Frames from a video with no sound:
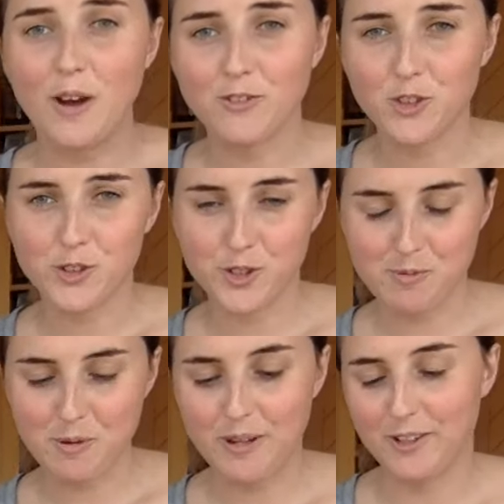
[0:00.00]
after a
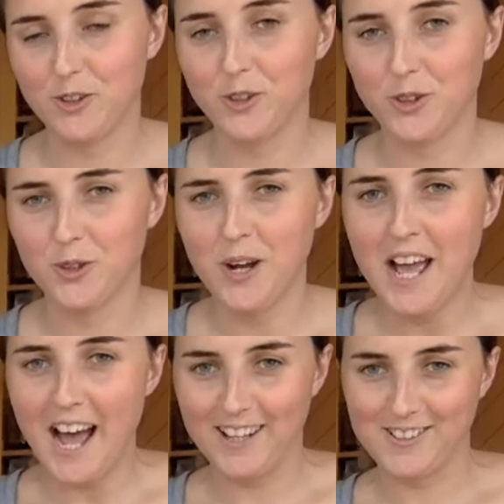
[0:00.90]
super quick Google,
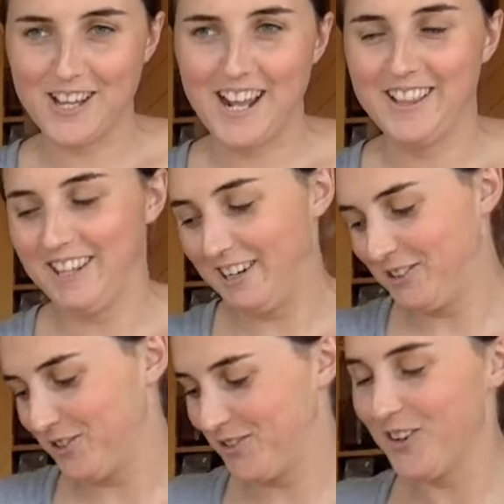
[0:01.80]
I decided that I
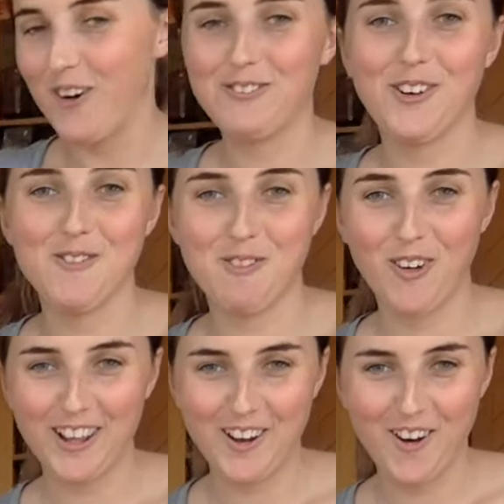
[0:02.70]
should not put
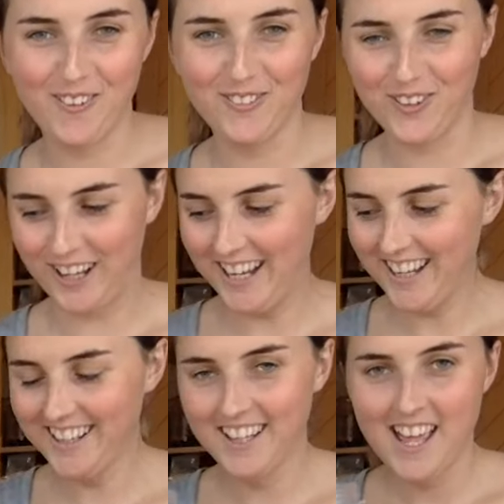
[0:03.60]
boiling hot water
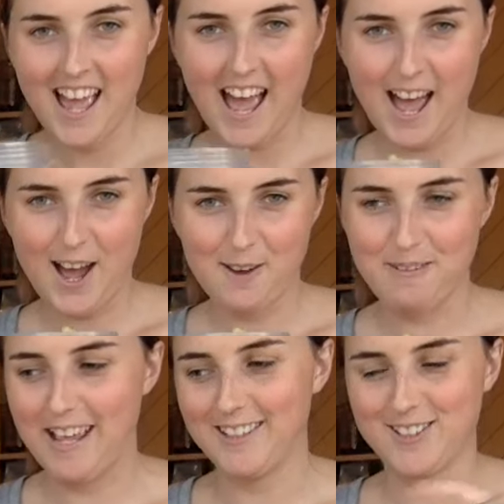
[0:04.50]

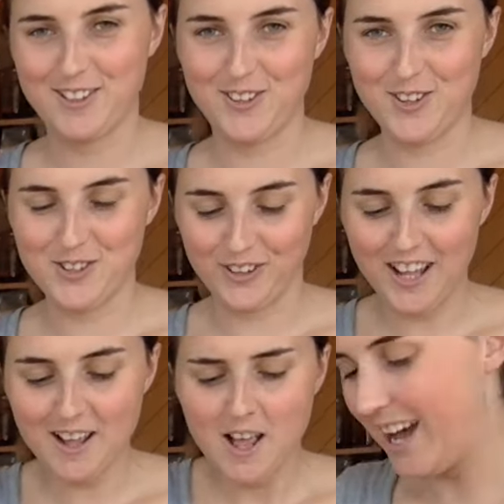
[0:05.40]
into the
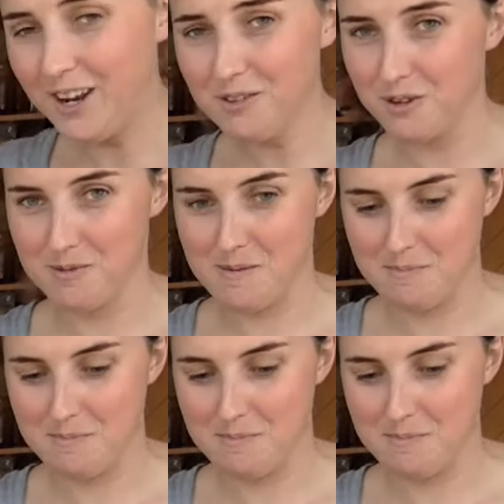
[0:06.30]
NutriBullet. I don't want to be